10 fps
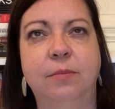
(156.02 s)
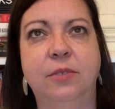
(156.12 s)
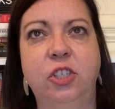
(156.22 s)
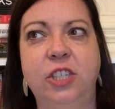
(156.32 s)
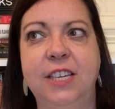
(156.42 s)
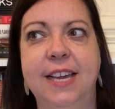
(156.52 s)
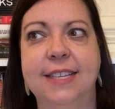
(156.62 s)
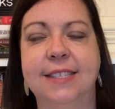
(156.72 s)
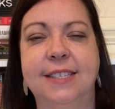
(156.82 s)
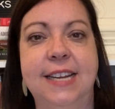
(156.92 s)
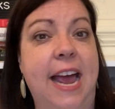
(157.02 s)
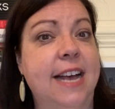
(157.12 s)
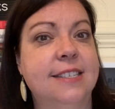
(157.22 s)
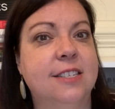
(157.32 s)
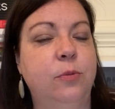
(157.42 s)
she gets
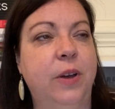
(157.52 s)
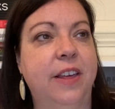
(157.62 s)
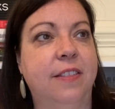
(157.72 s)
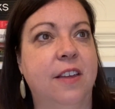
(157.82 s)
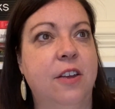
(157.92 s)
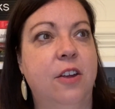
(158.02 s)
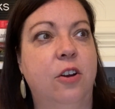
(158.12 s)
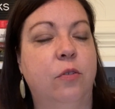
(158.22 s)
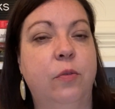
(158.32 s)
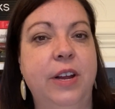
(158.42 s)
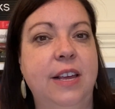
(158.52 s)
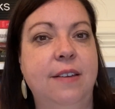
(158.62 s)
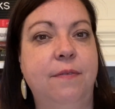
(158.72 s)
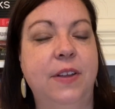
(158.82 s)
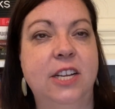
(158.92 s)
tasked with
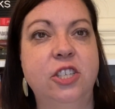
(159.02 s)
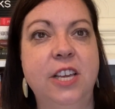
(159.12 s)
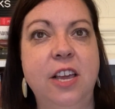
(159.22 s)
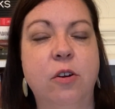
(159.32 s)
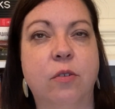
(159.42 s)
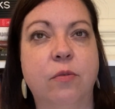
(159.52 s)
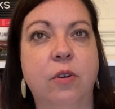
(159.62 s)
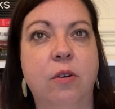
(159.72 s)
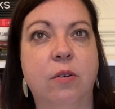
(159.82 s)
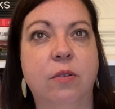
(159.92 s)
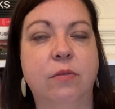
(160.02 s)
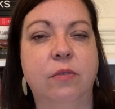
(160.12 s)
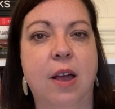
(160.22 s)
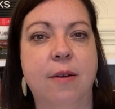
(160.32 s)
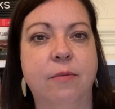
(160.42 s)
refinishing or
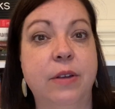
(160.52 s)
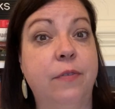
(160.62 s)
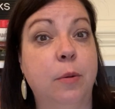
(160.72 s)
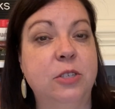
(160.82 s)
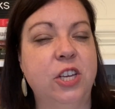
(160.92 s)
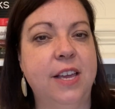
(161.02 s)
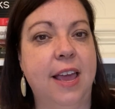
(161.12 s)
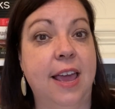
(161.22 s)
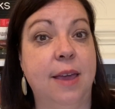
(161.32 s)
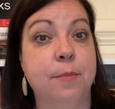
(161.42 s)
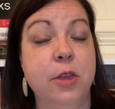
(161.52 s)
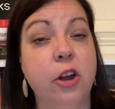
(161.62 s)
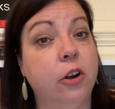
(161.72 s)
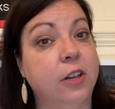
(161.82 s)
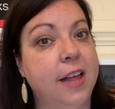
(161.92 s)
refurbishing a
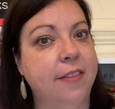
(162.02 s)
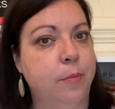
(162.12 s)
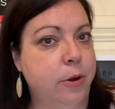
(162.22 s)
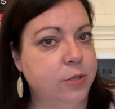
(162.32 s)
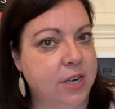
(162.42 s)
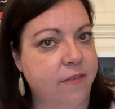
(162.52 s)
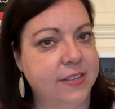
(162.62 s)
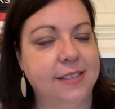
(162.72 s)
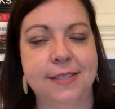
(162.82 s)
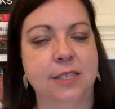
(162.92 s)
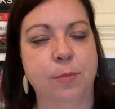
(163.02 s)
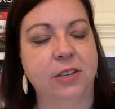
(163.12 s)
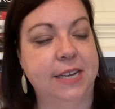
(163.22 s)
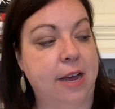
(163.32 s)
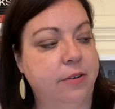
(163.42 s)
mural at the post office in this small
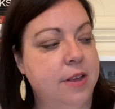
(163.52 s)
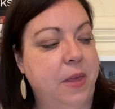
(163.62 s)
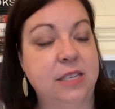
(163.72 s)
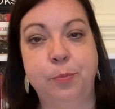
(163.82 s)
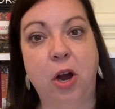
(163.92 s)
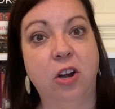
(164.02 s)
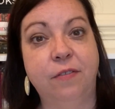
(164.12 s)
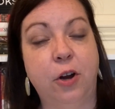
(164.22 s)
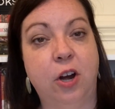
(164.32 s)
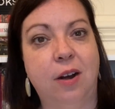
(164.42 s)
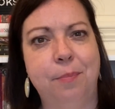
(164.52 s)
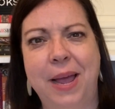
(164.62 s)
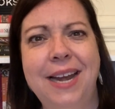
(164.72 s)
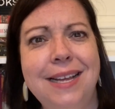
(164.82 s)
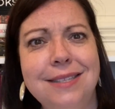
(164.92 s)
town as part of her
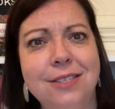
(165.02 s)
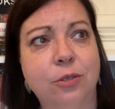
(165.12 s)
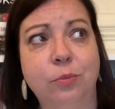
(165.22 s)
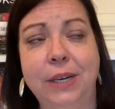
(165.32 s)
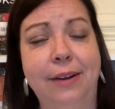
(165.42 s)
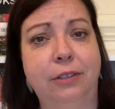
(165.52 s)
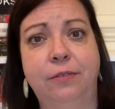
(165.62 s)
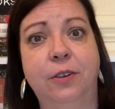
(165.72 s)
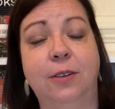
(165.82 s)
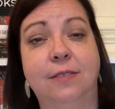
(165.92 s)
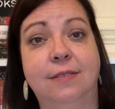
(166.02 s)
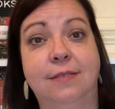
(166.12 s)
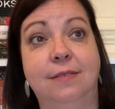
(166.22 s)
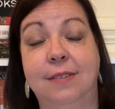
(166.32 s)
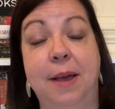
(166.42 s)
penance or whatever, for
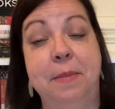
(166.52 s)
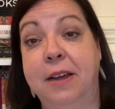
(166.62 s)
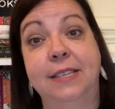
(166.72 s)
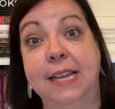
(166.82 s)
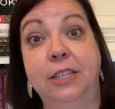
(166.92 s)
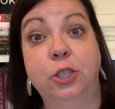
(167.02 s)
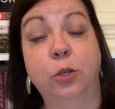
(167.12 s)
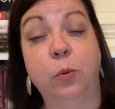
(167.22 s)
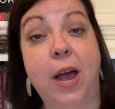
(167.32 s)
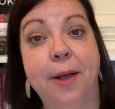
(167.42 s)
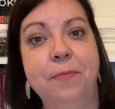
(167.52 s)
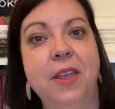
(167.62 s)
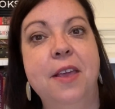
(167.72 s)
I'm not exactly sure why.